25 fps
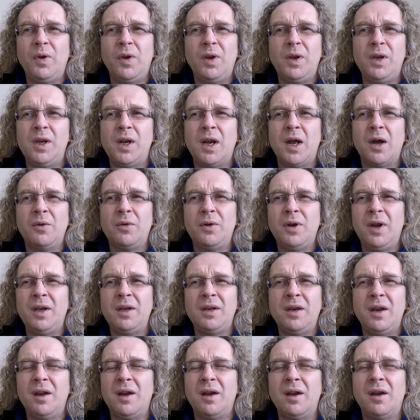don't
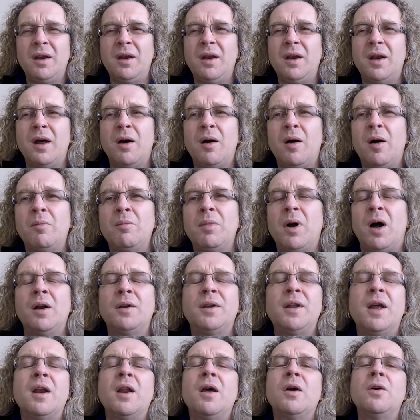
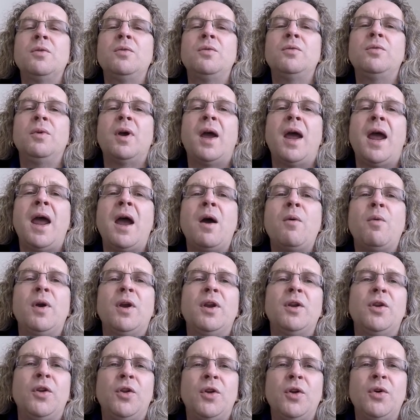know how we're
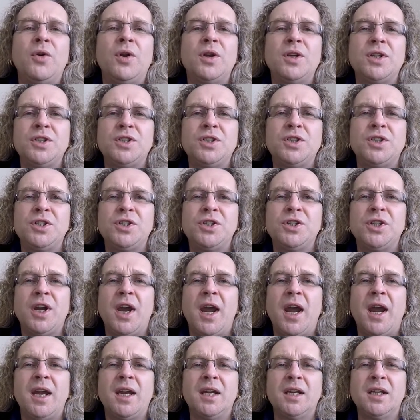going to do this just
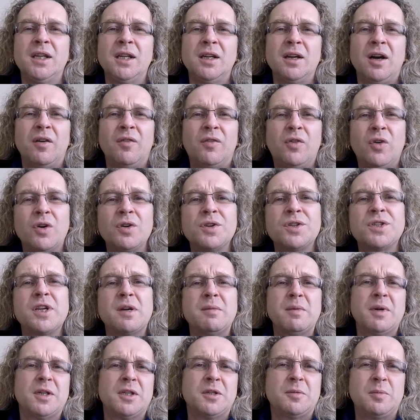yet. I've got
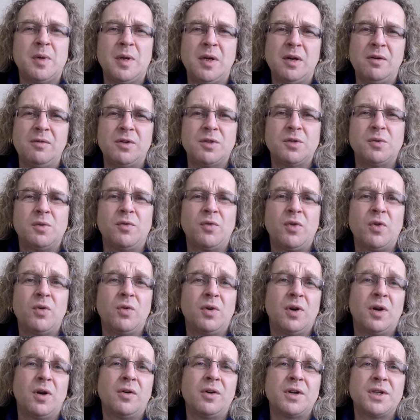some experience with
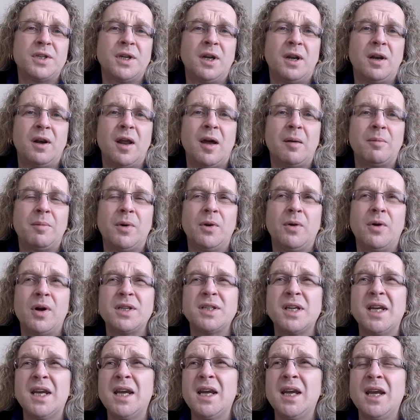organising club
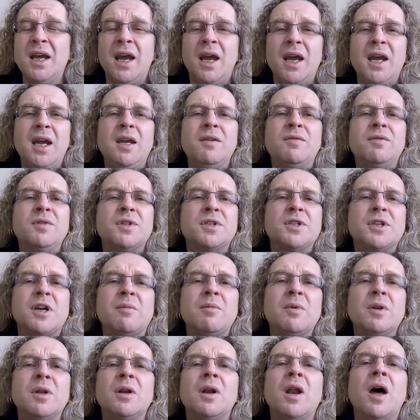nights. Even
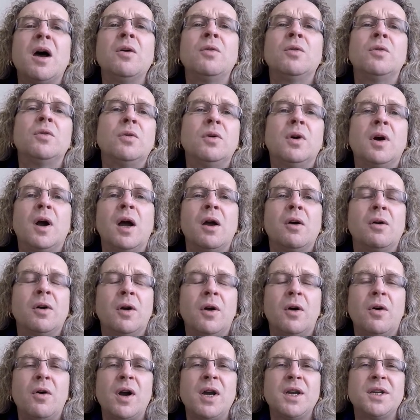some of the local
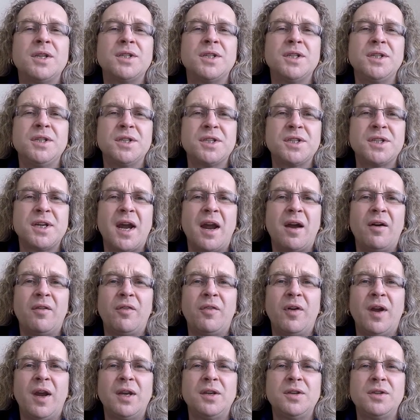guys in
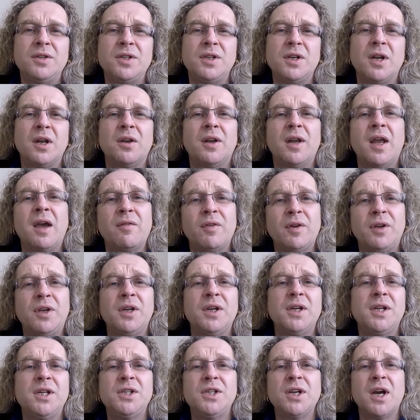Southend, you know, the other
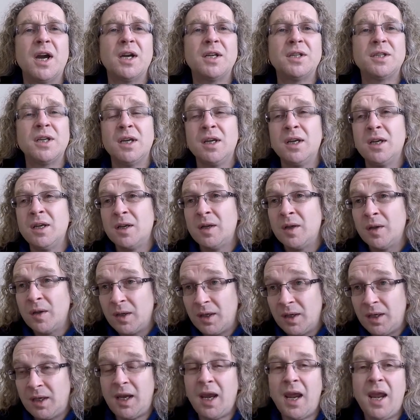DJs,
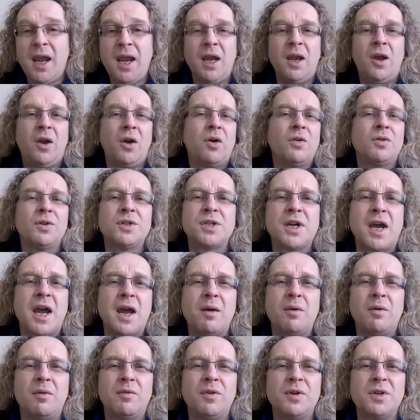get in
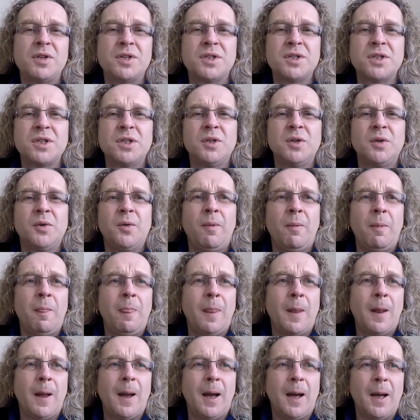contact with us.
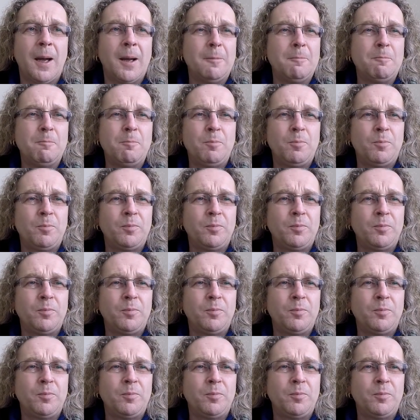You